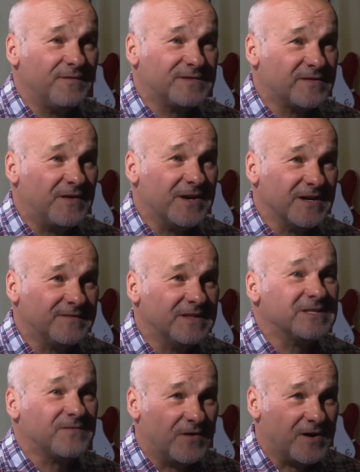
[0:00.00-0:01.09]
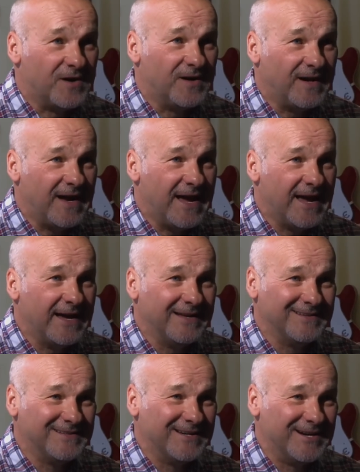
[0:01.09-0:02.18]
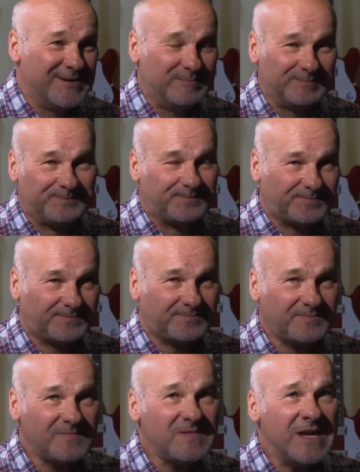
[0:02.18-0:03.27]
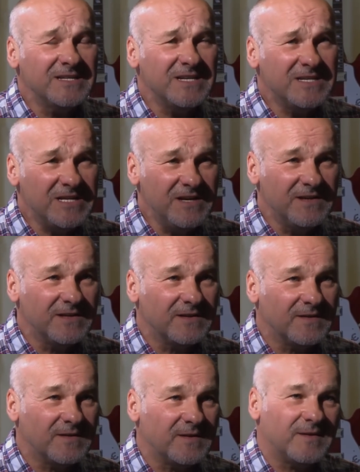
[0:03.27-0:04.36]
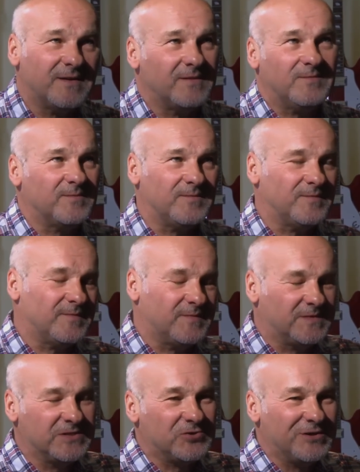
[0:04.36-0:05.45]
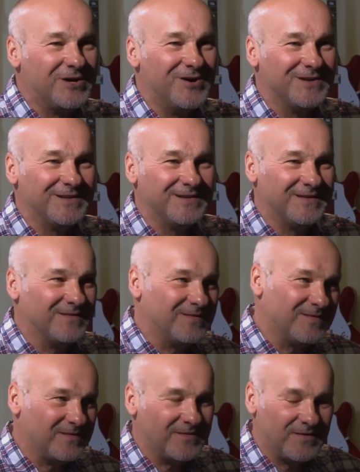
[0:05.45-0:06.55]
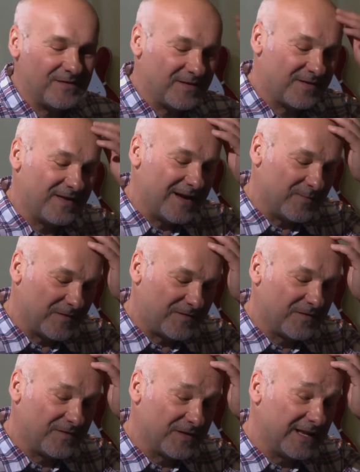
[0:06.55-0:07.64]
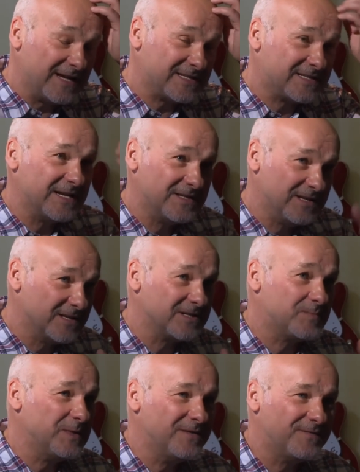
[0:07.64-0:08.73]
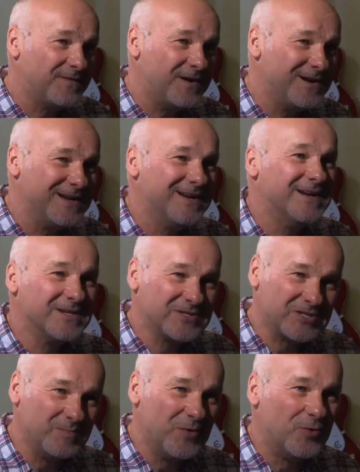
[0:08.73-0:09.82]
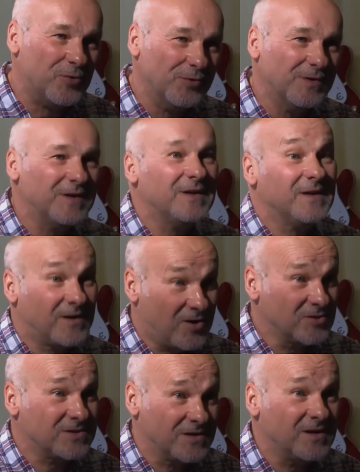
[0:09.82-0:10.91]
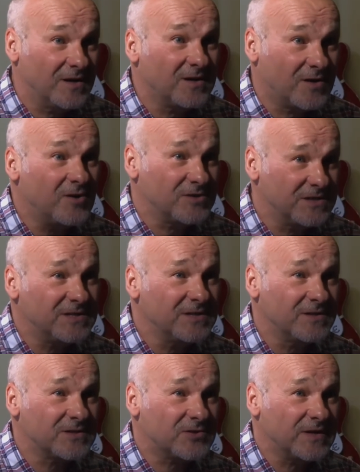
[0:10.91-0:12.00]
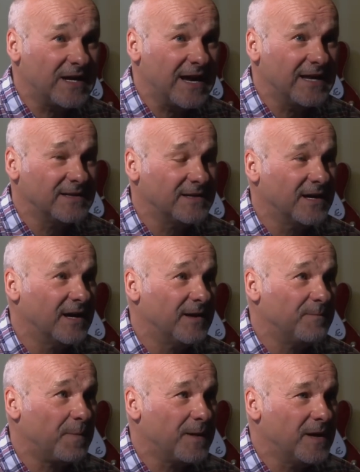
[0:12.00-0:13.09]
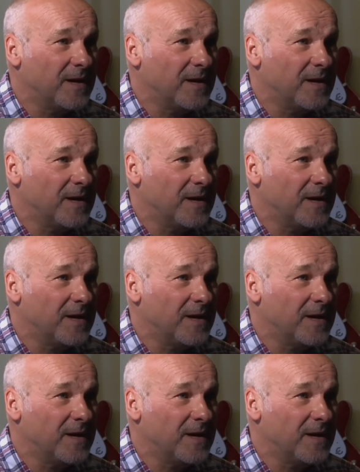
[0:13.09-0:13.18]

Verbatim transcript: I've survived this far. And um, as I say, disregarding that, but for, for the last ten years, it's been a very small cot a cottage industry. And um,